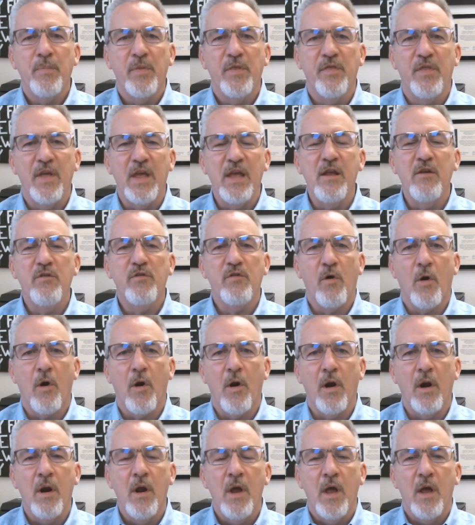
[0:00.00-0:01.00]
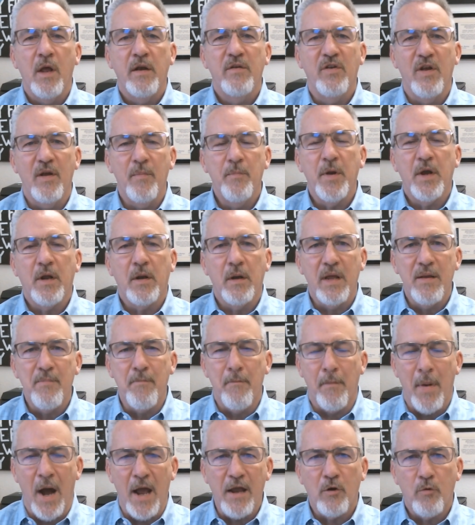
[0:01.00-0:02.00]
These are typically
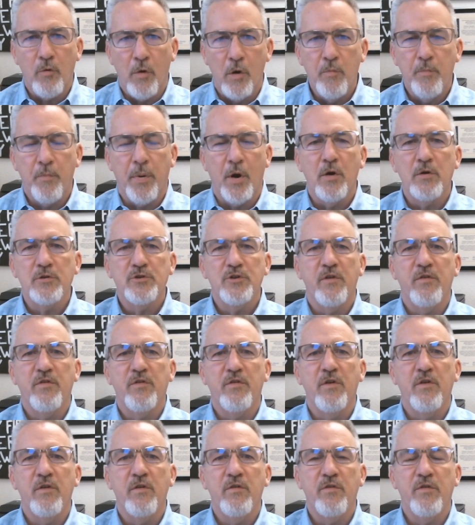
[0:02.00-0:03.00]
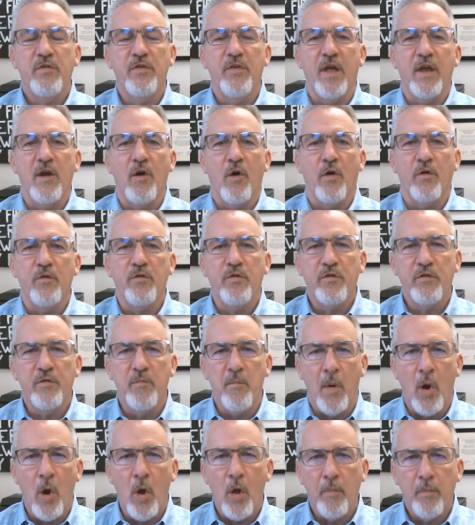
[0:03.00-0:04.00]
micro purchases. They are
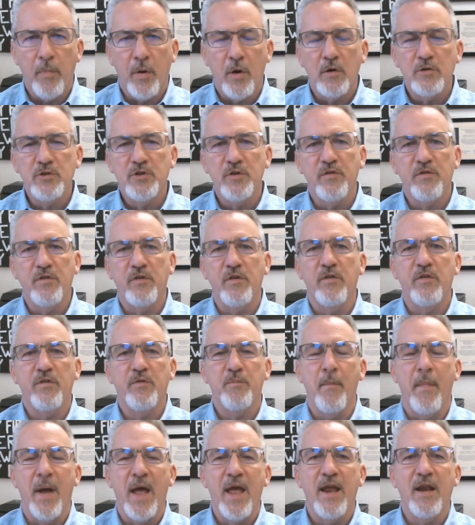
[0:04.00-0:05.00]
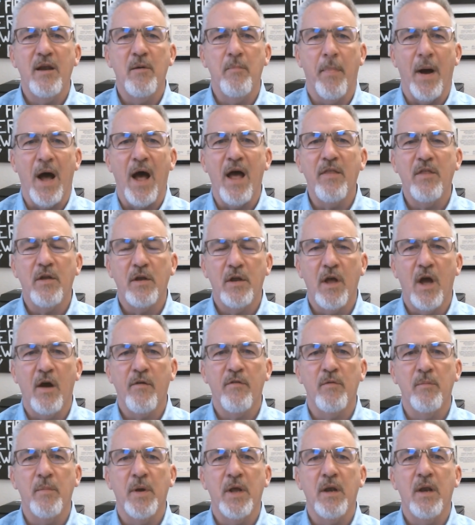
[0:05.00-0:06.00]
small purchases made by the
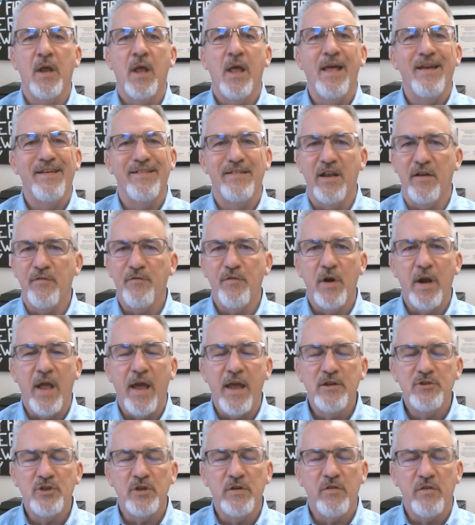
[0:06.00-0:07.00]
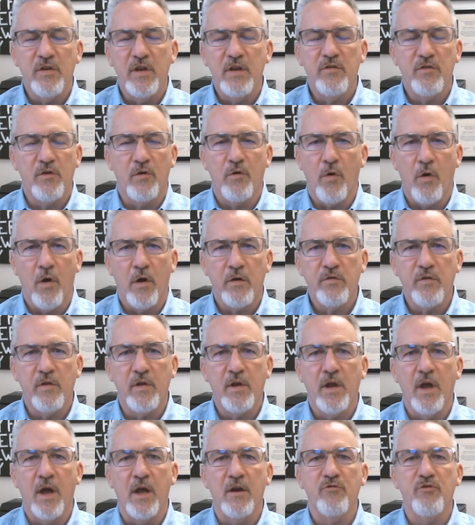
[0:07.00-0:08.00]
government, different agencies across the
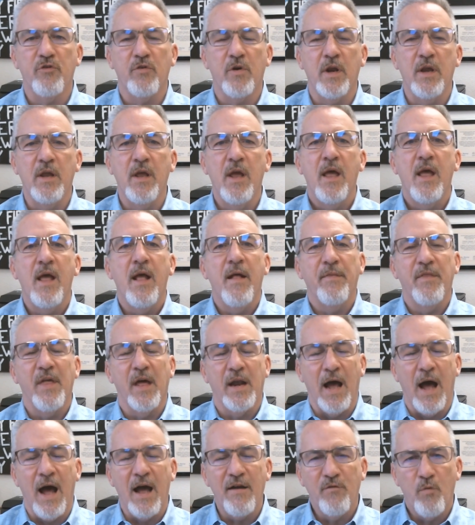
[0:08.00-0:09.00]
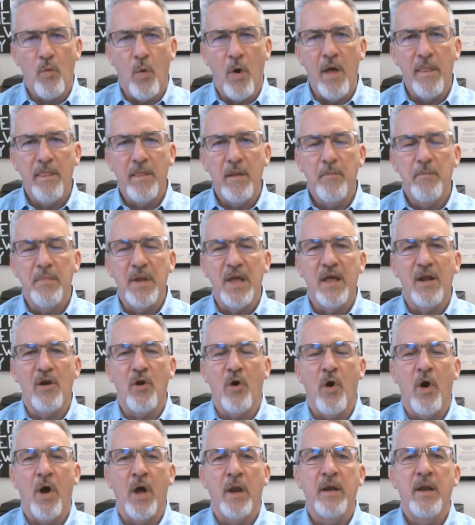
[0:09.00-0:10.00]
country that I've won the bid
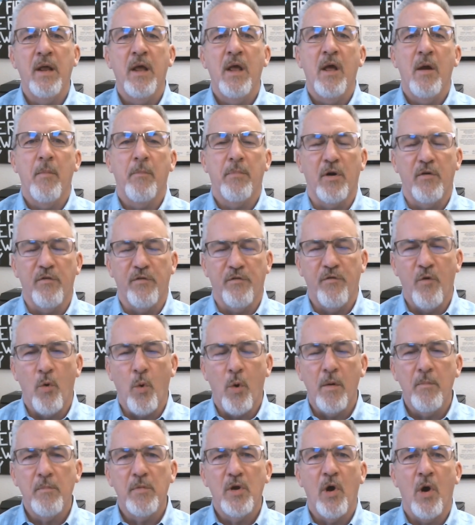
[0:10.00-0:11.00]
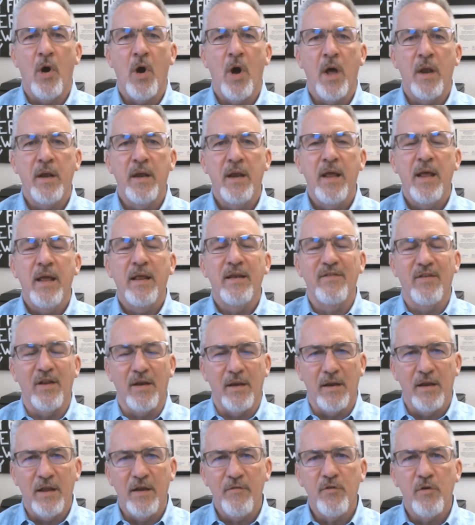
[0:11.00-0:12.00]
on, performed on,
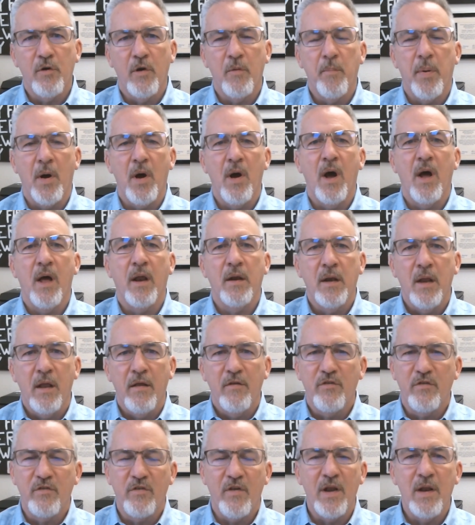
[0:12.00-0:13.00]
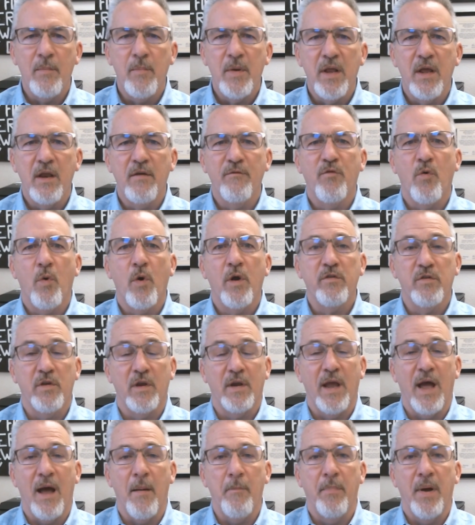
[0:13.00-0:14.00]
delivered upon, sent them an invoice
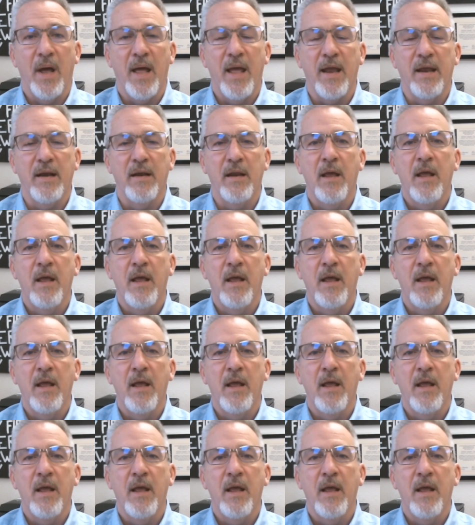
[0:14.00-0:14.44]
and got paid.